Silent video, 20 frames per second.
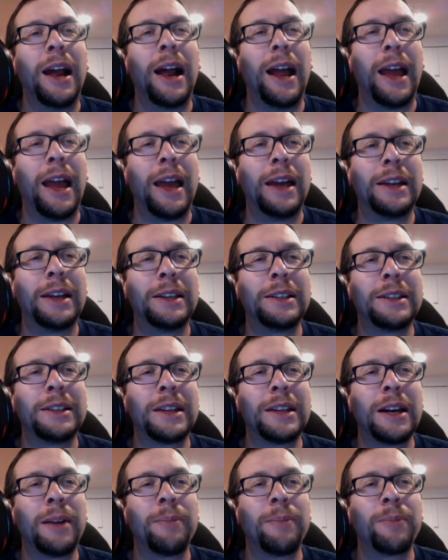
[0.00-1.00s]
And
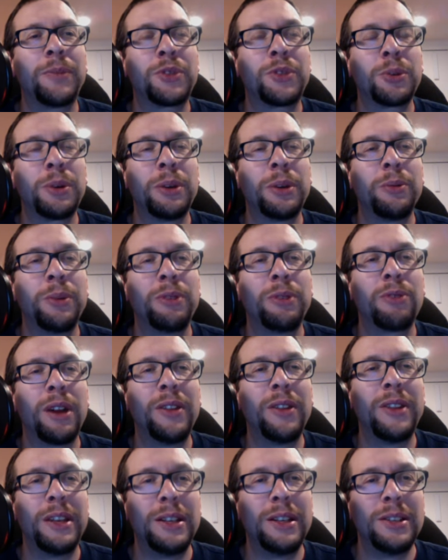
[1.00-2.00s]
um, so we, we
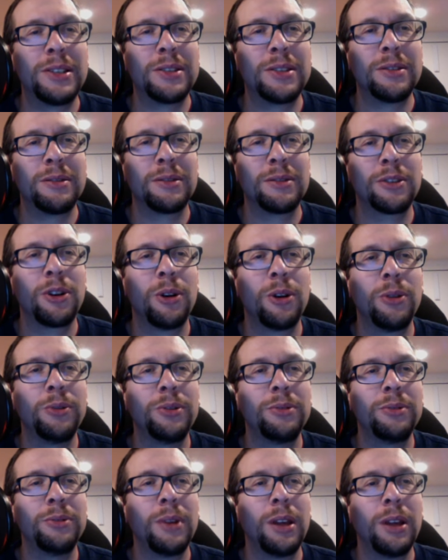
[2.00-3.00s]
run this code
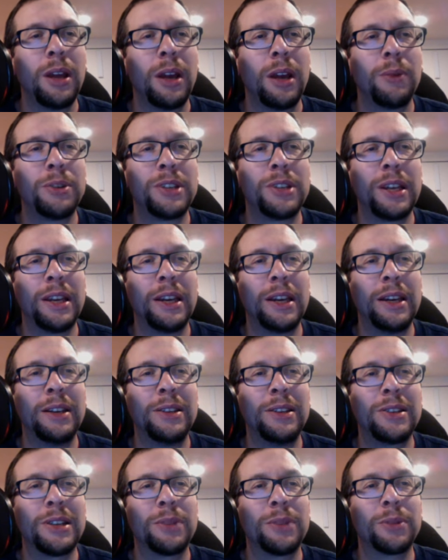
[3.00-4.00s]
and we say in
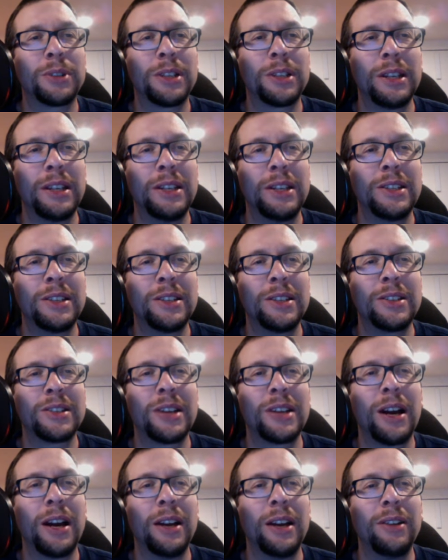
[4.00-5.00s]
is equal to is
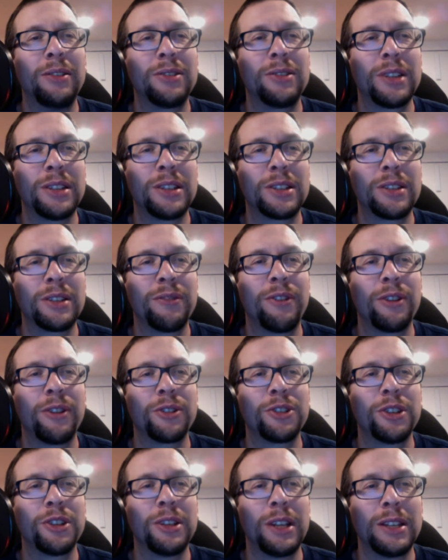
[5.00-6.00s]
inside. So that's the
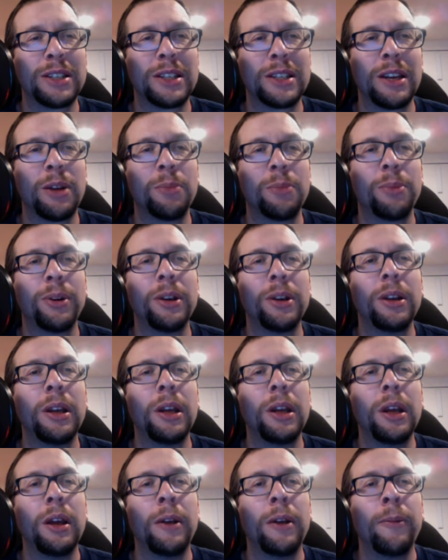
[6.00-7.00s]
function, that's the output.
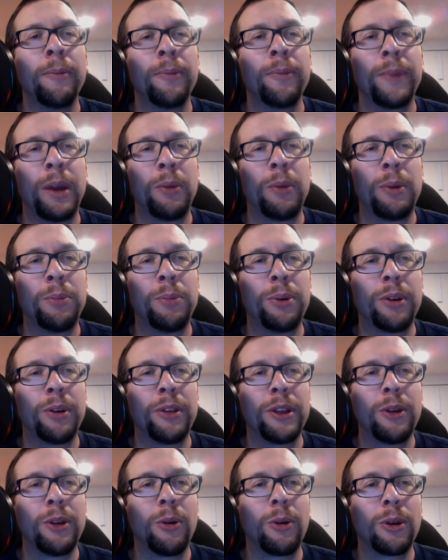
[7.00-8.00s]
And we put
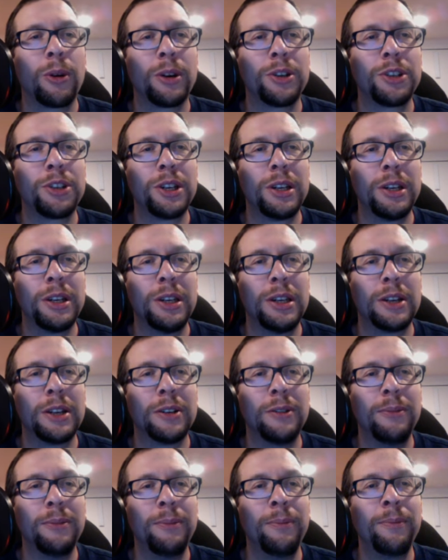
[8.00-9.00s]
the origin in
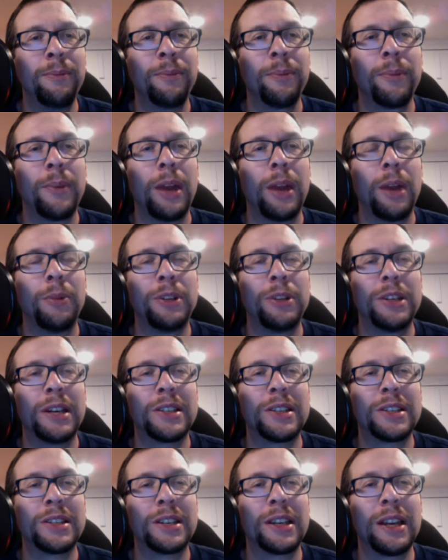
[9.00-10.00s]
here and we
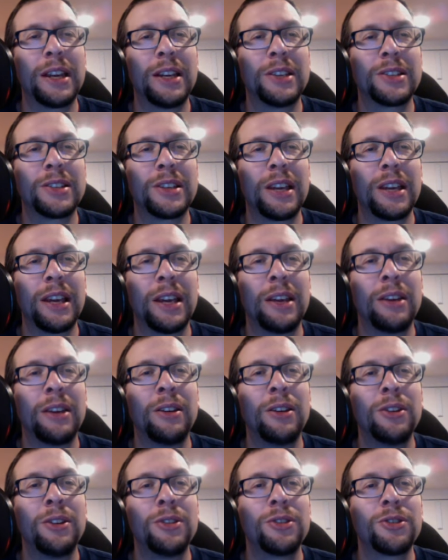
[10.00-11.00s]
test it against a
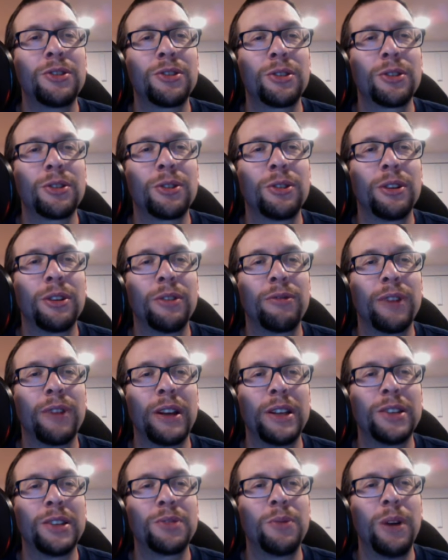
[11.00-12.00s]
circle of
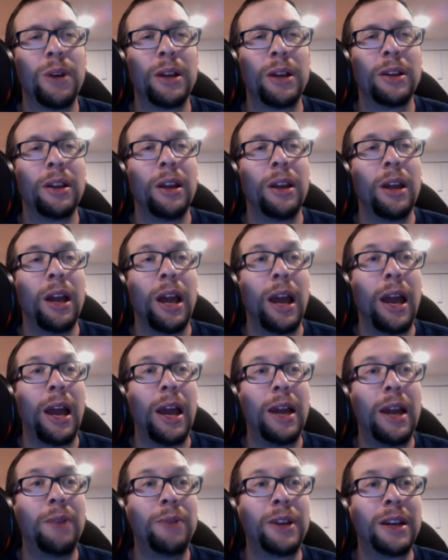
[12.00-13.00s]
radius 1
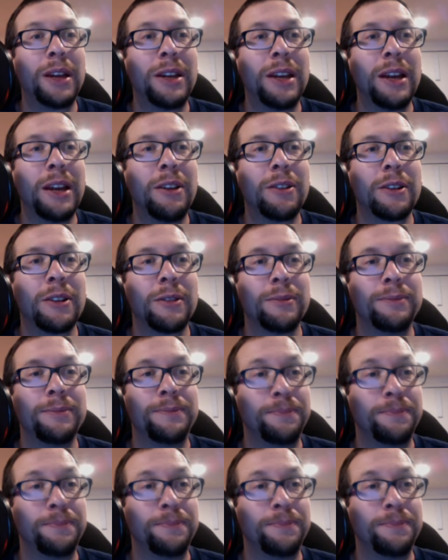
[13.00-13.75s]
and we get an error.